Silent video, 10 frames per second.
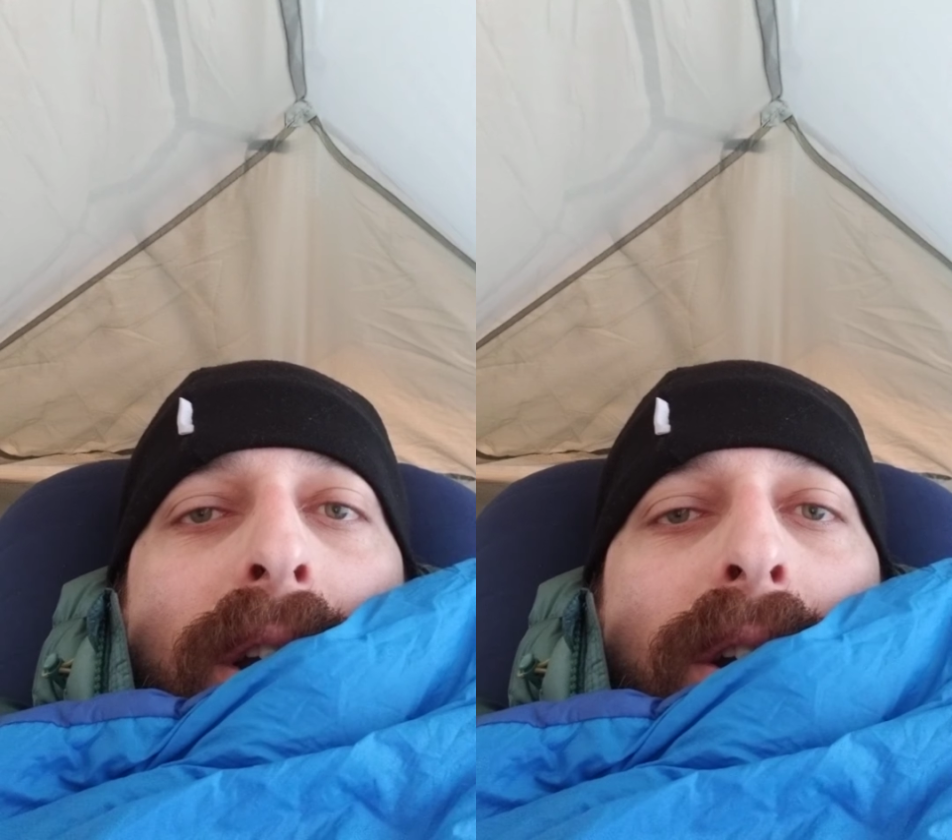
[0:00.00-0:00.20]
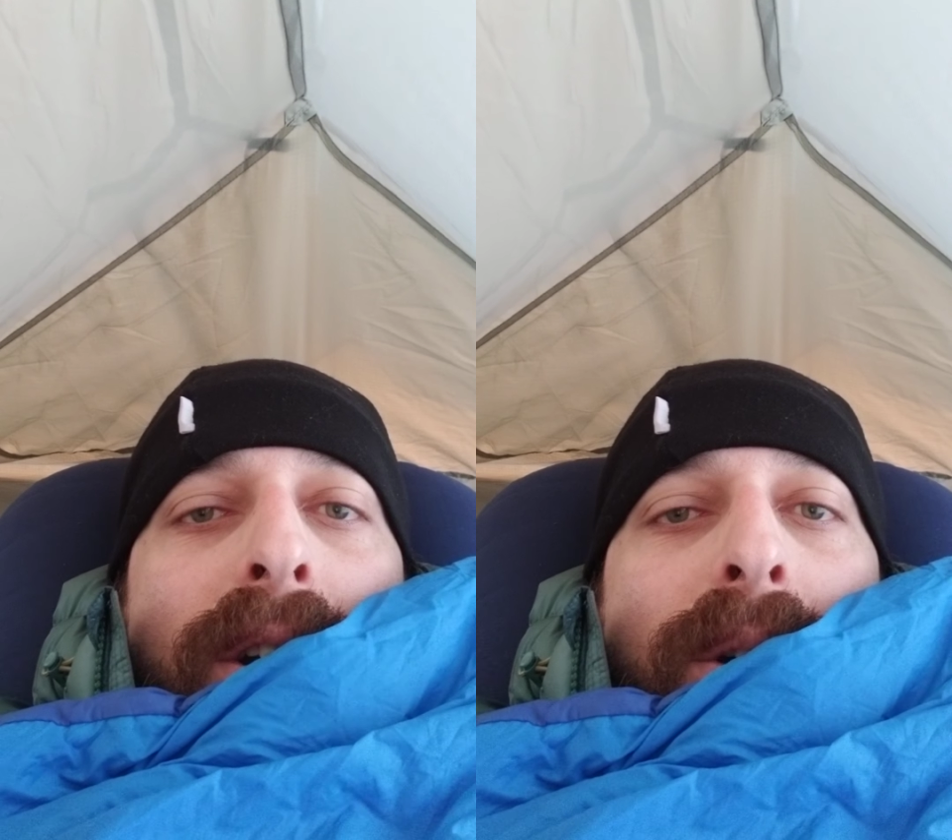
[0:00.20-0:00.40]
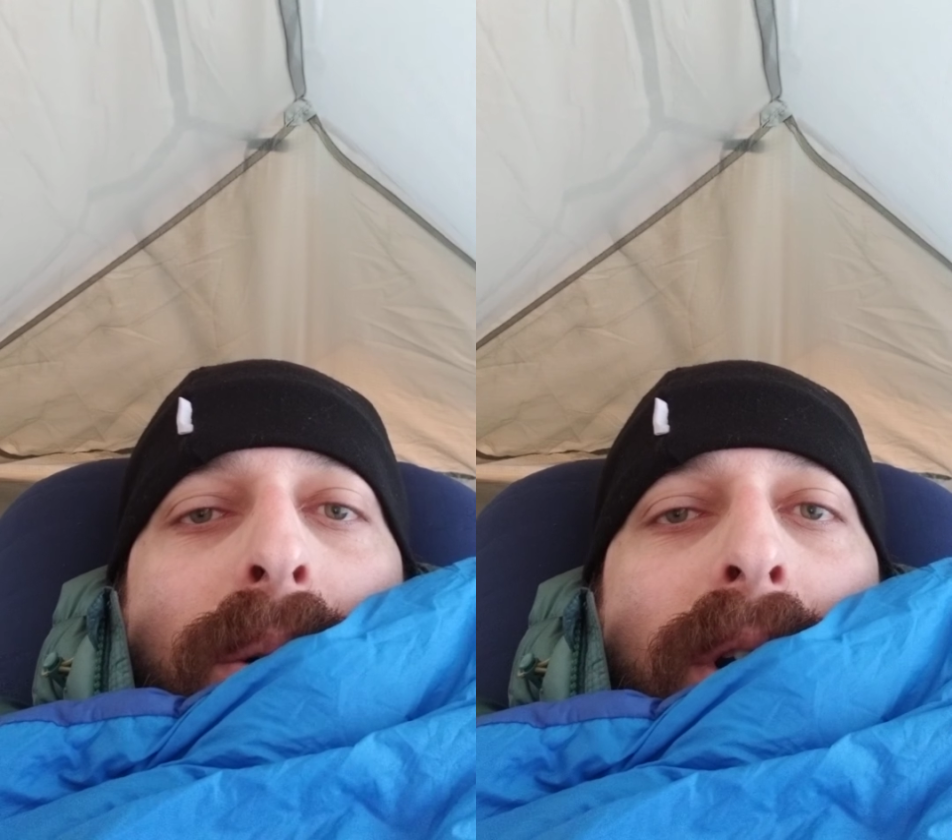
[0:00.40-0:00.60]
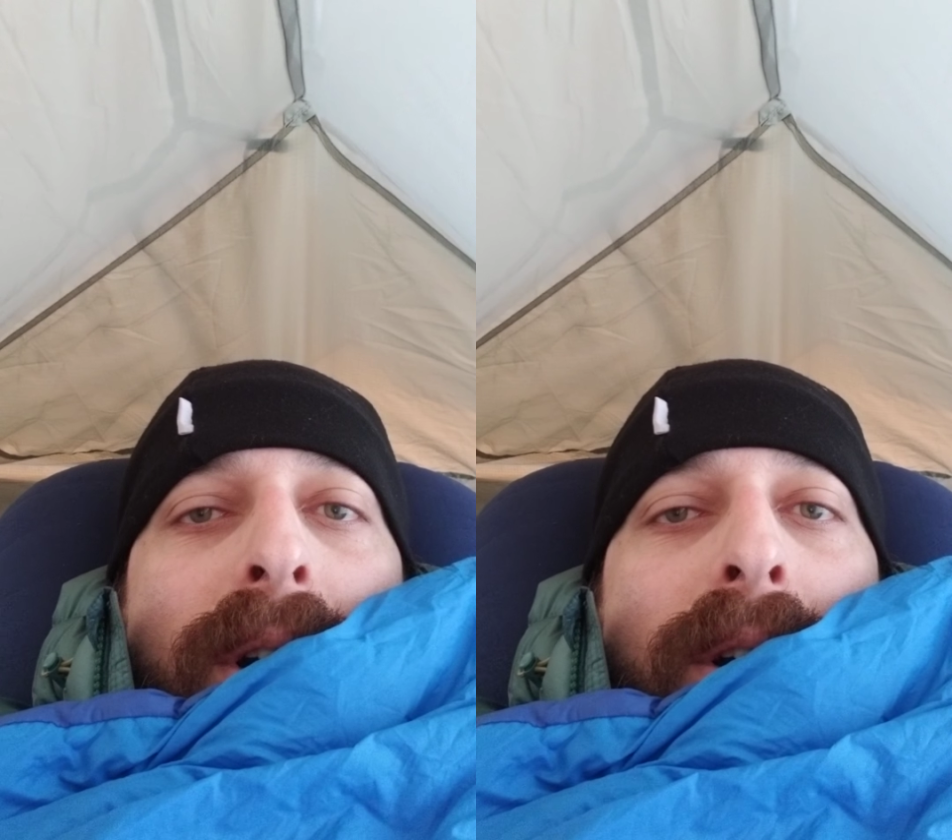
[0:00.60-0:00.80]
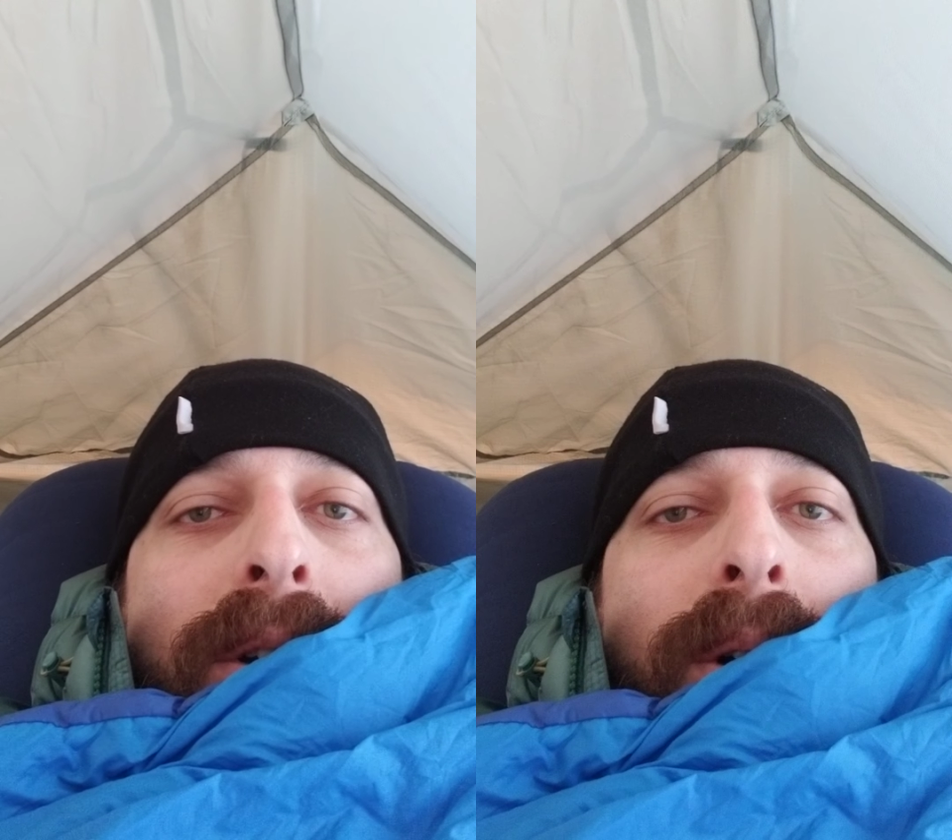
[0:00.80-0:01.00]
You
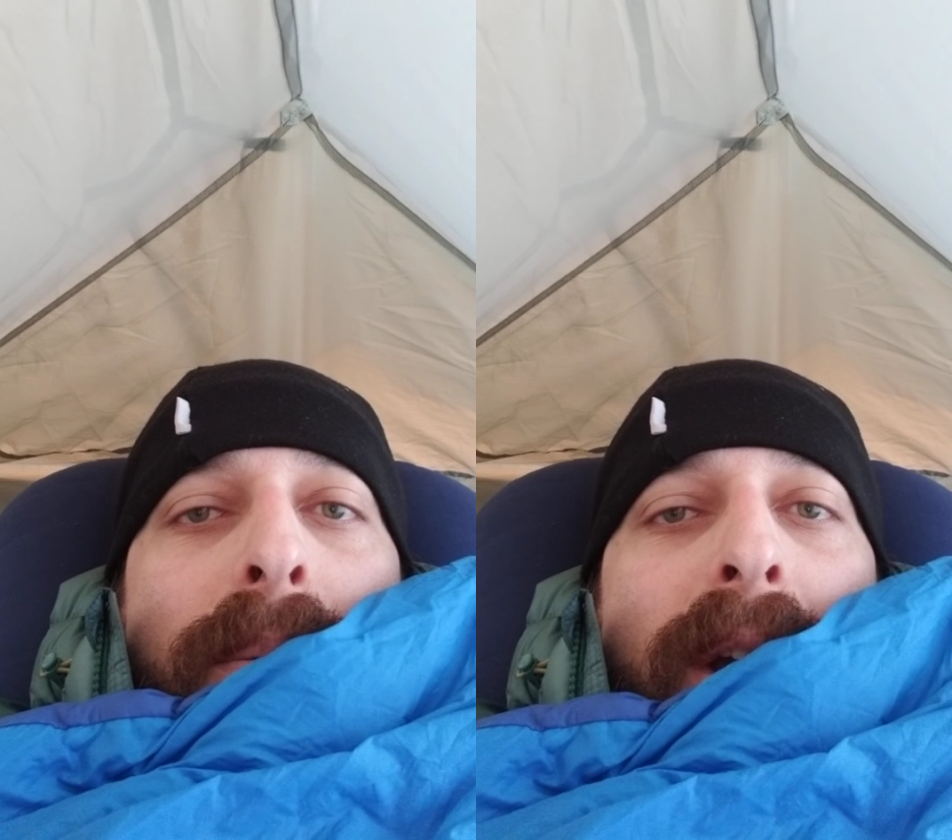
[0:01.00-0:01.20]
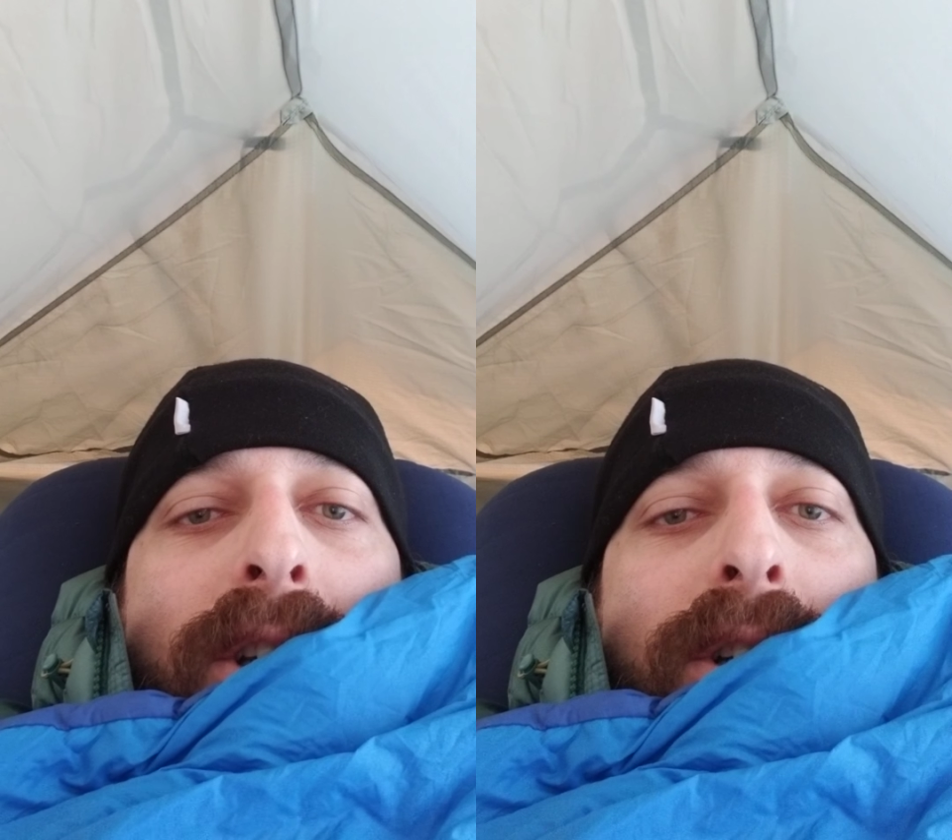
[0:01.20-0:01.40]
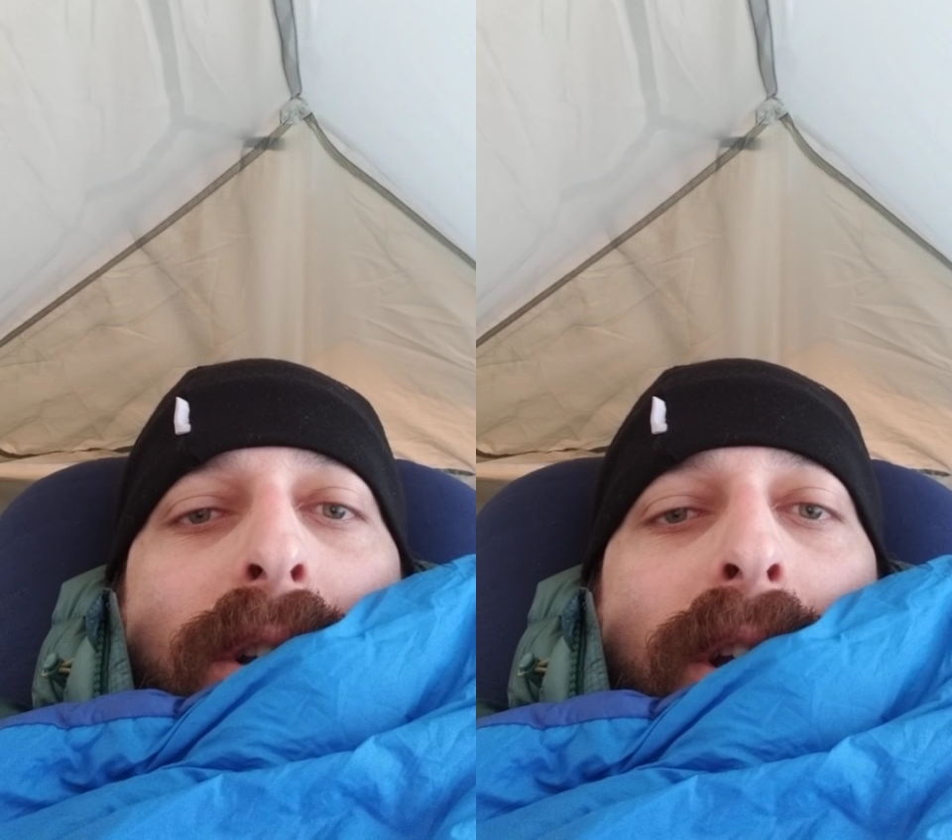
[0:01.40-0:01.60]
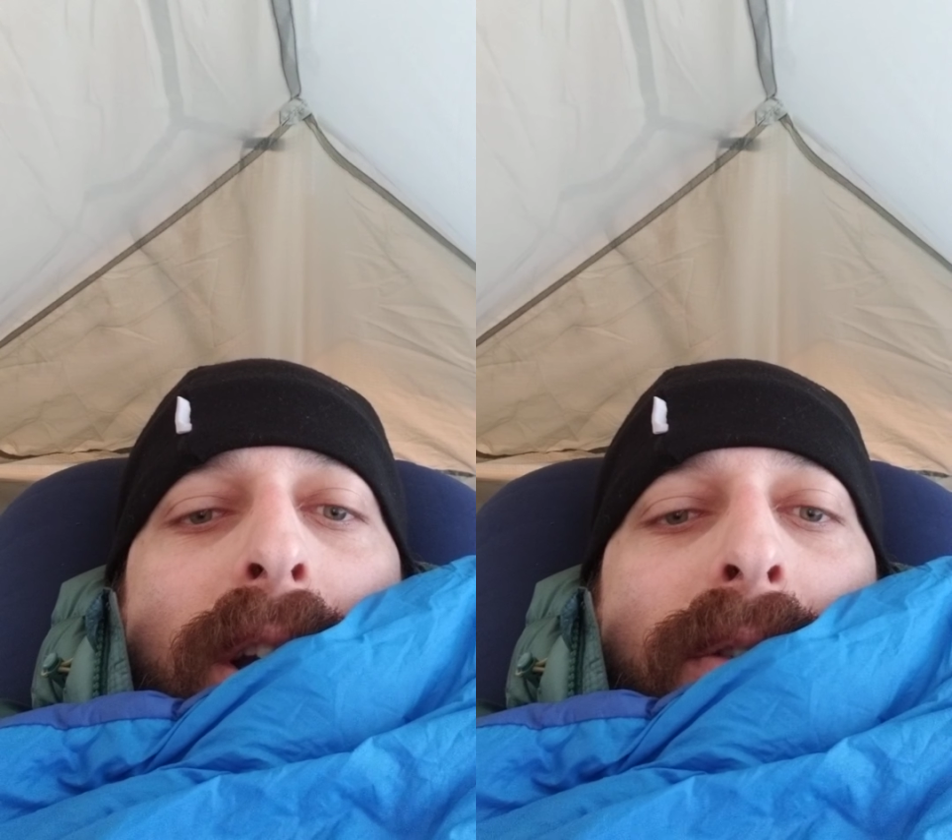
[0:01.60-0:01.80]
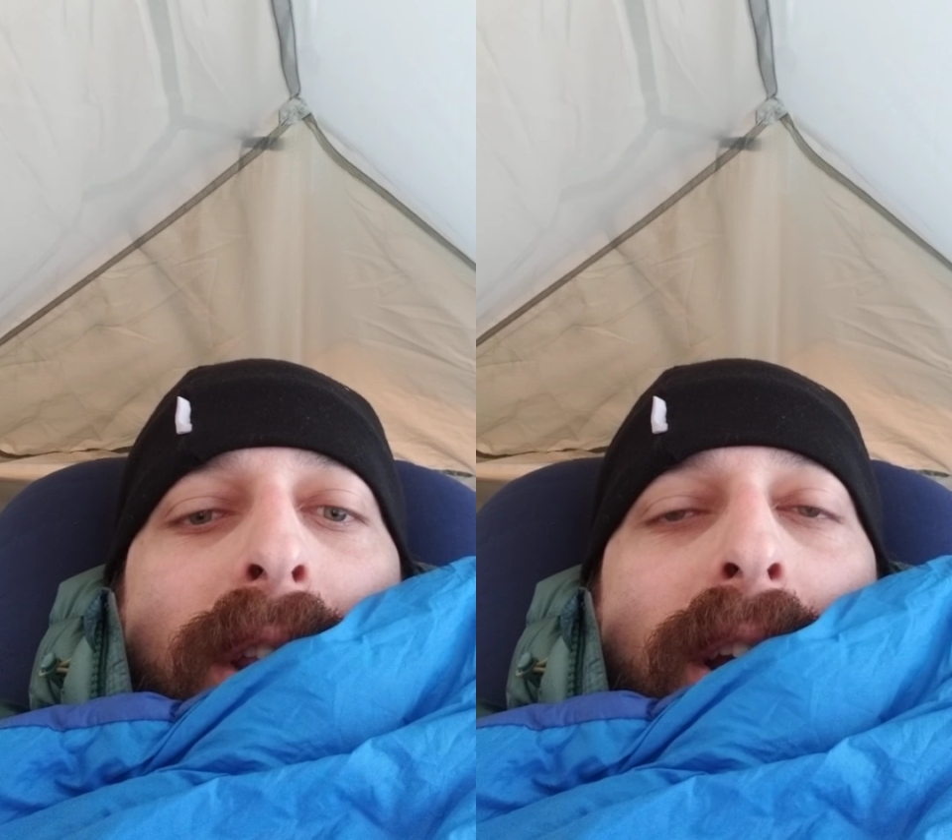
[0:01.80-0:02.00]
want to make sure that
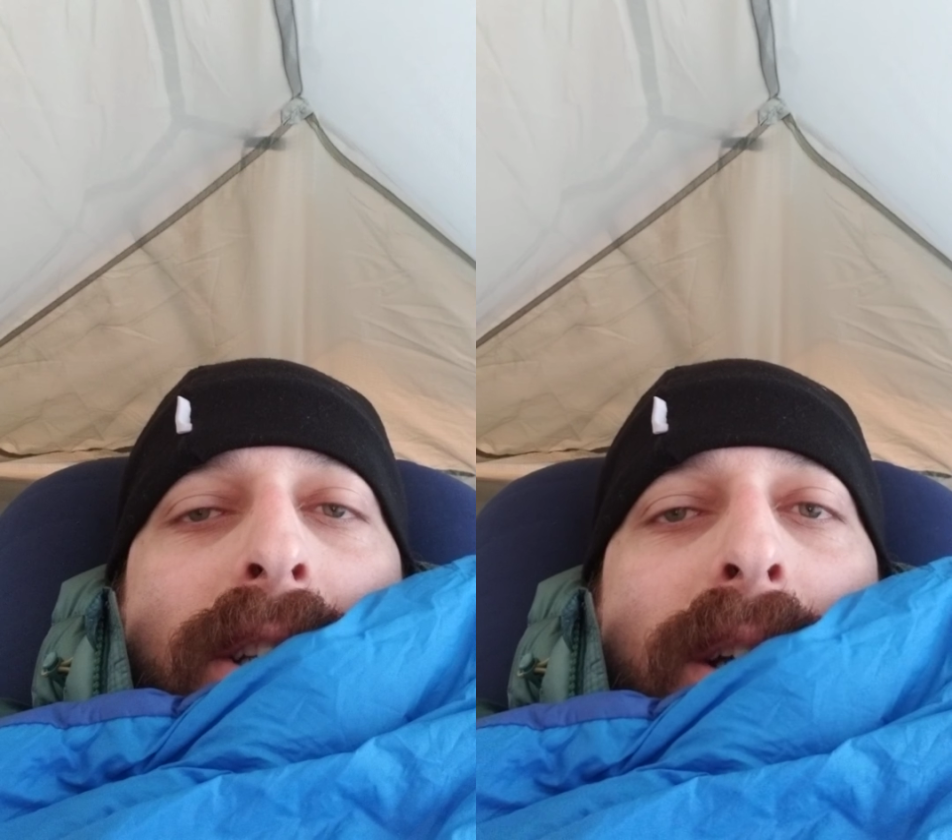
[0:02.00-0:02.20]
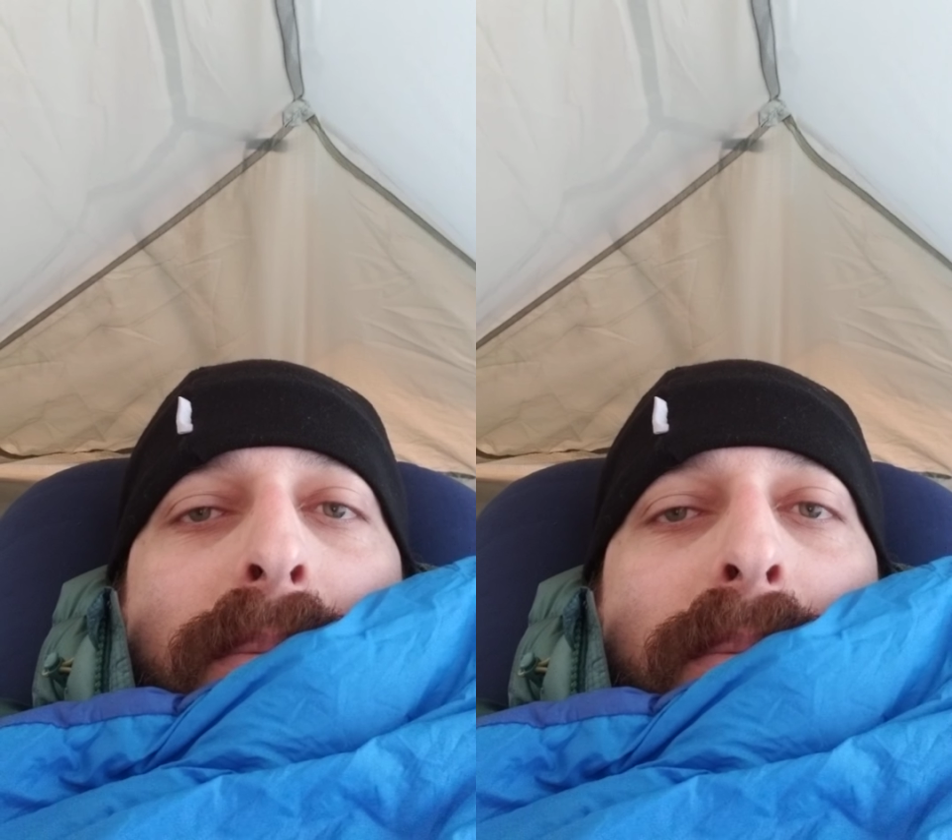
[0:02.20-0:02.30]
everything is